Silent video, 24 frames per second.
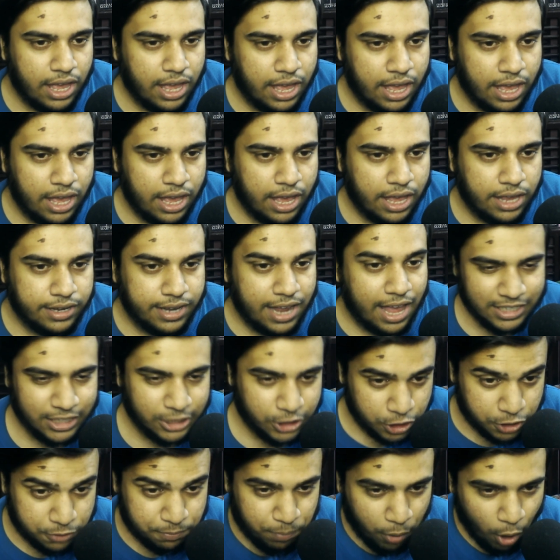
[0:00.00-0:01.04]
And yeah,
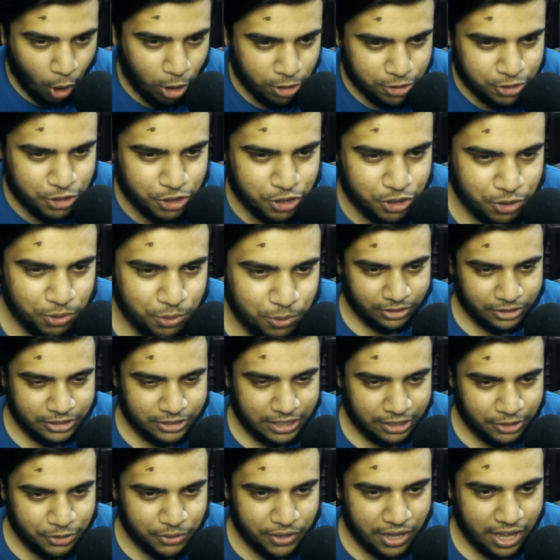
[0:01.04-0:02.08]
just pause to
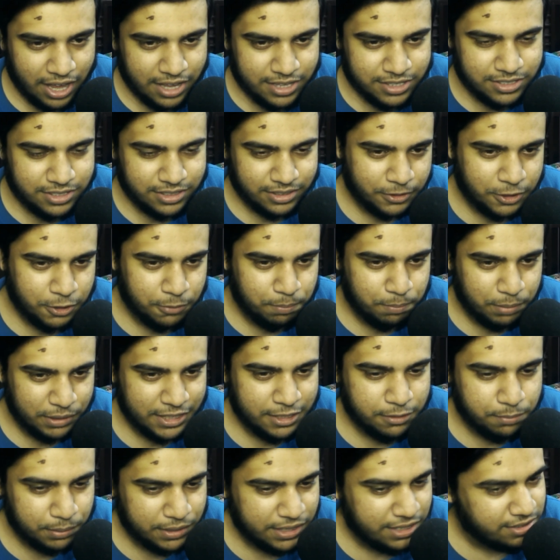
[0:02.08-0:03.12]
tell you guys to
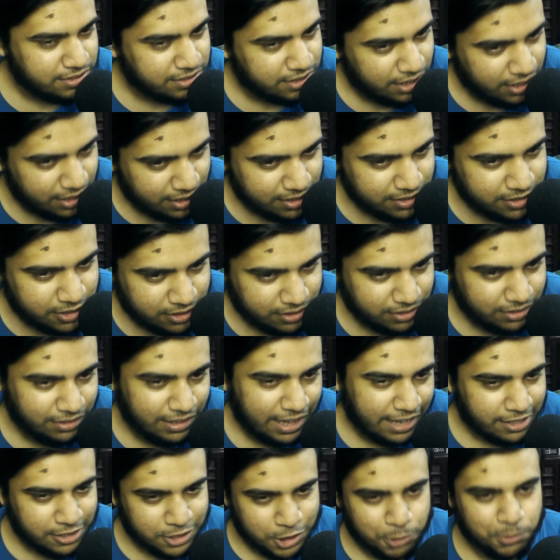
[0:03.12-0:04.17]
please
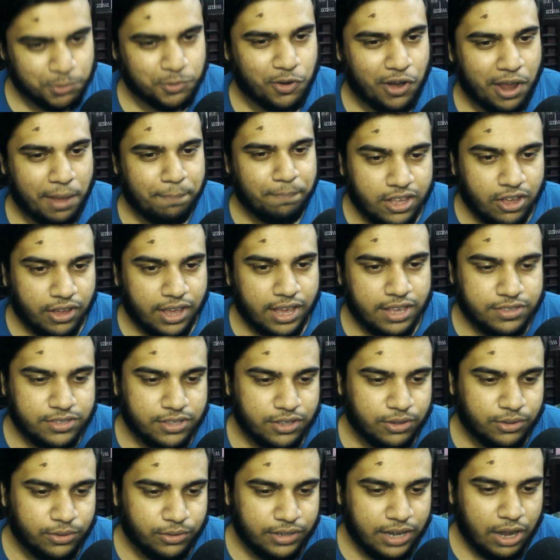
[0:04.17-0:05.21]
like and subscribe. Okay,
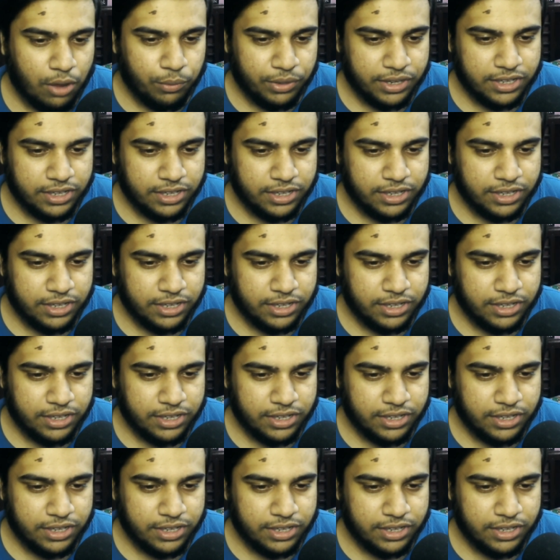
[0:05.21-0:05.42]
so now we can